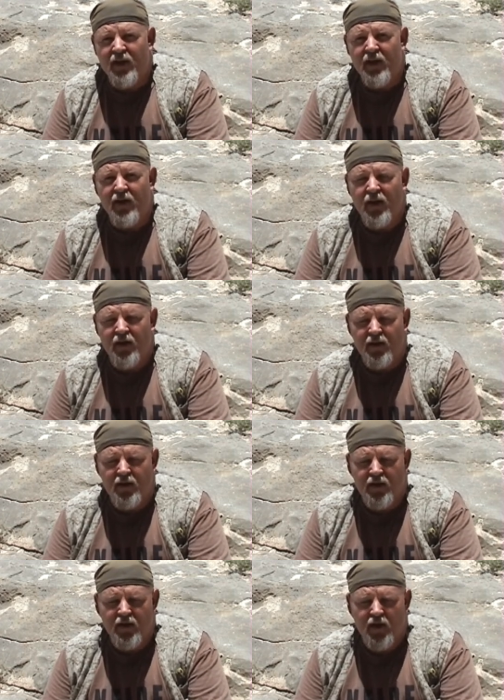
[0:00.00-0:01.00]
Okay,
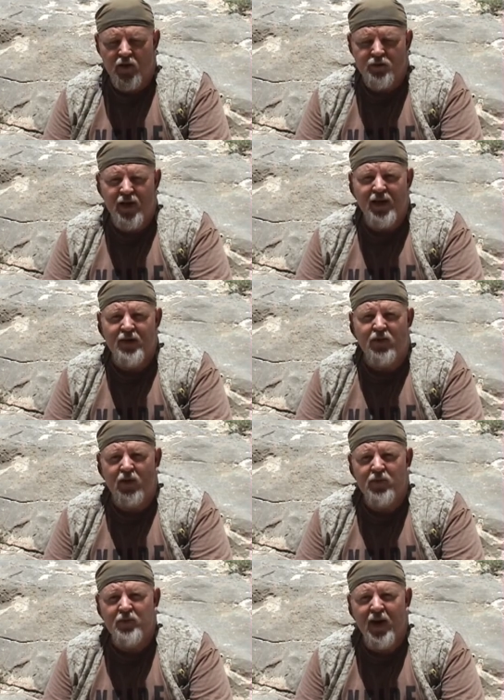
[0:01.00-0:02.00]
uh, he goes by the name of
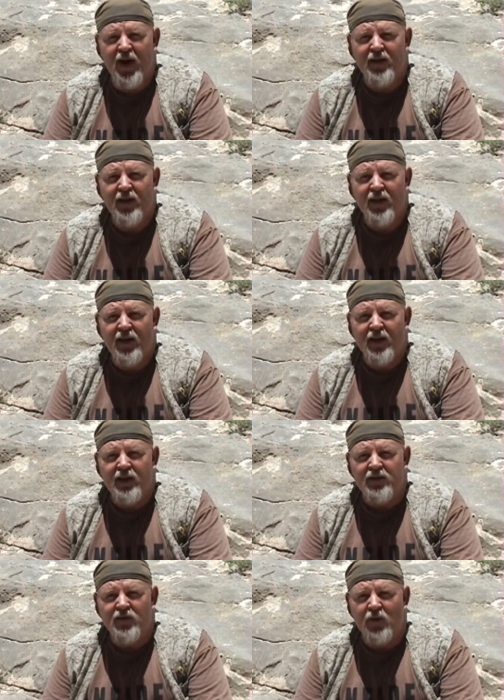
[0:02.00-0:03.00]
Urban Man.
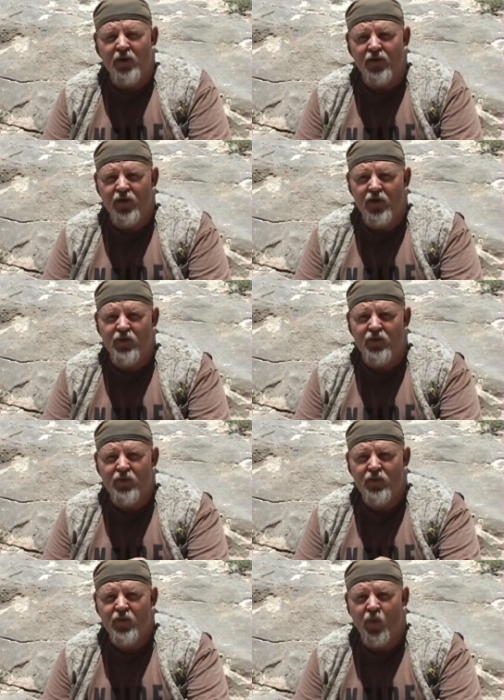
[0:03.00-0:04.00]
So if you
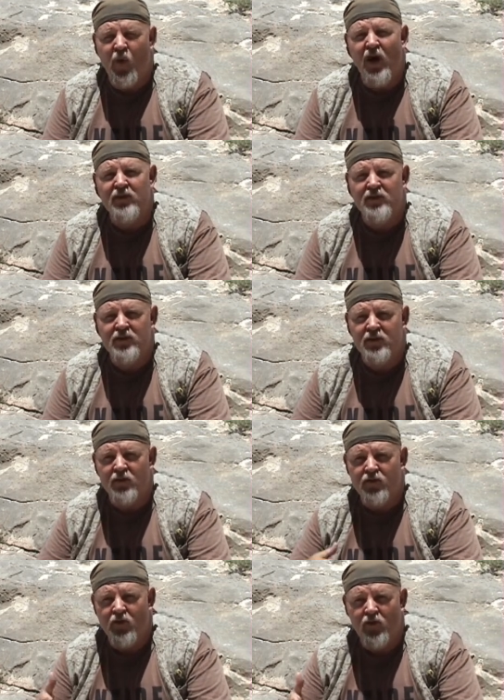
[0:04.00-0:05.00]
want
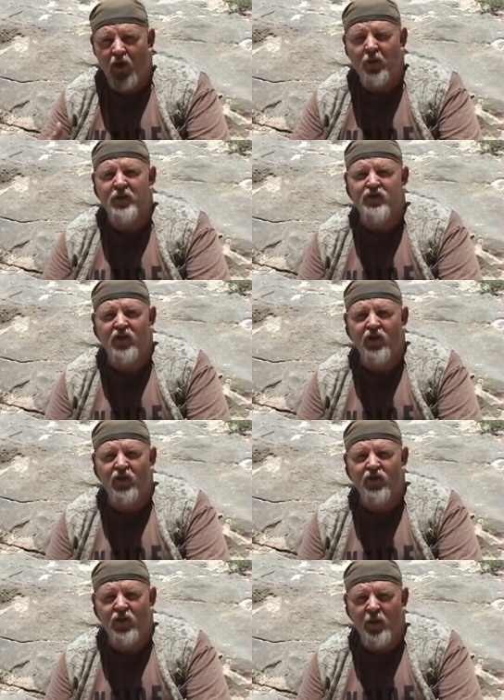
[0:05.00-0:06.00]
urban
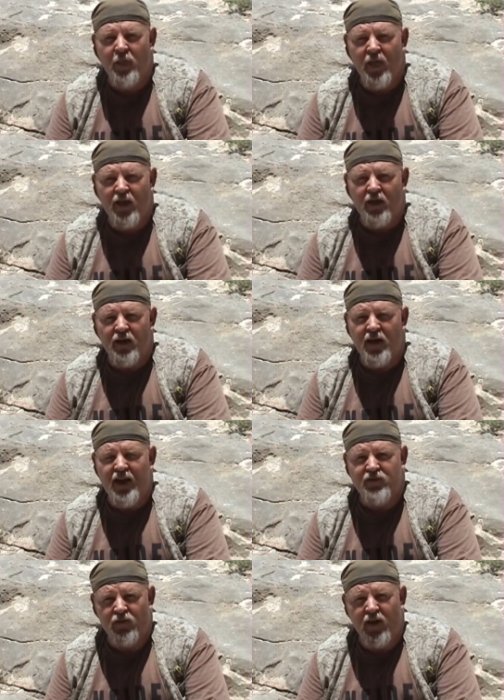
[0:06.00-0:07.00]
skills, he
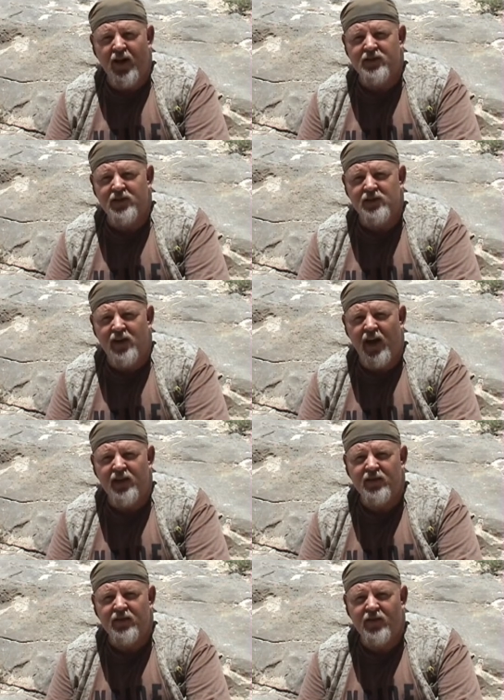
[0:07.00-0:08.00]
has a very excellent
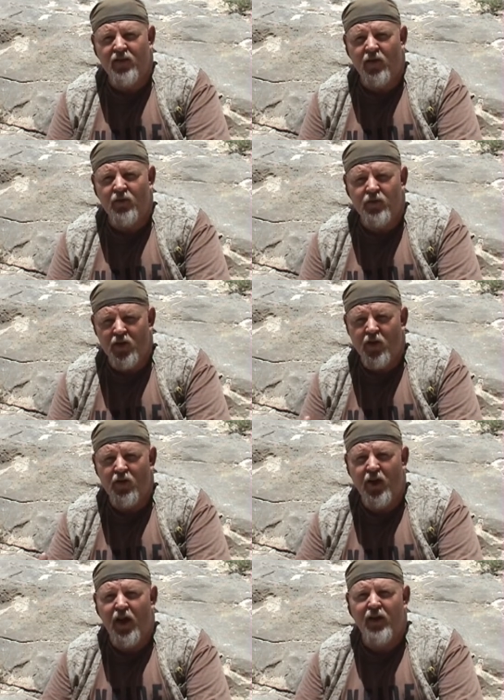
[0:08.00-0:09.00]
site. So you can go
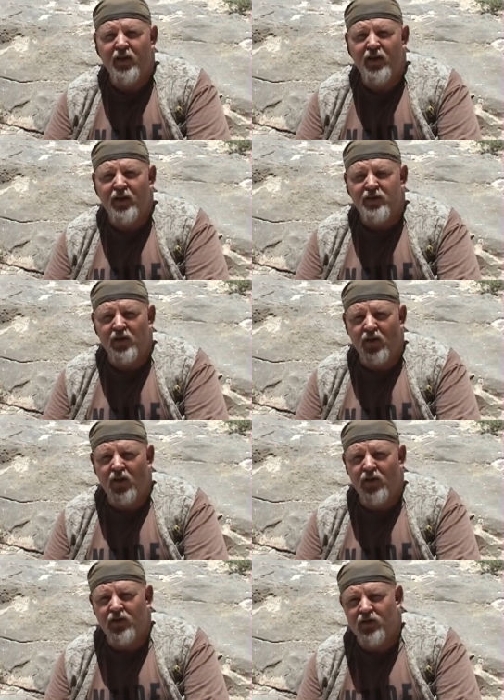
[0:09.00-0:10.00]
there to
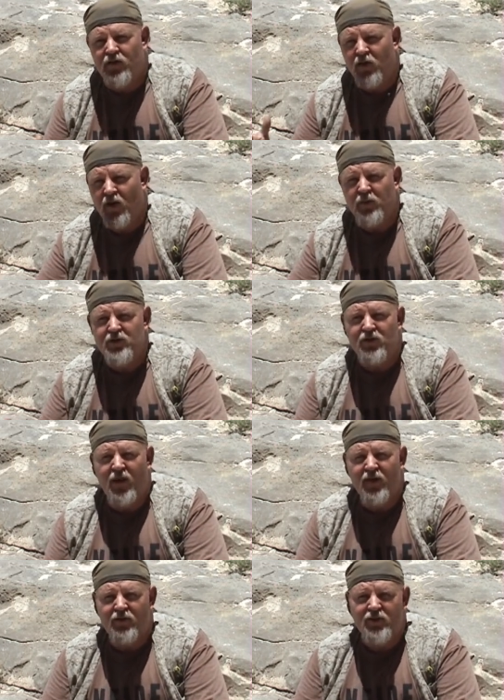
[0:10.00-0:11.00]
learn your urban
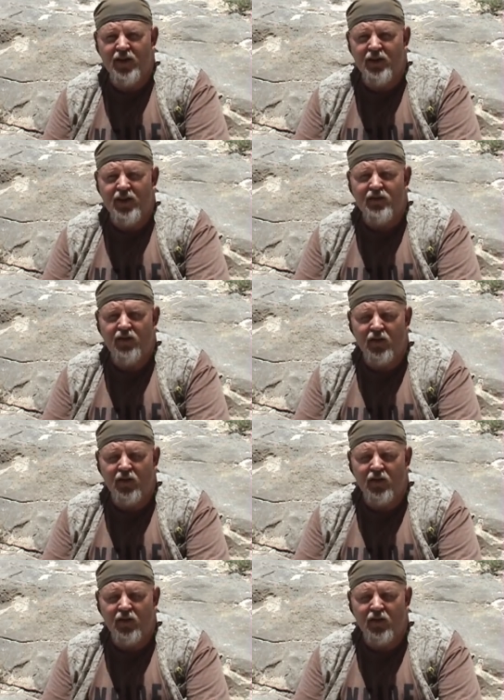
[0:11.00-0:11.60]
survival techniques,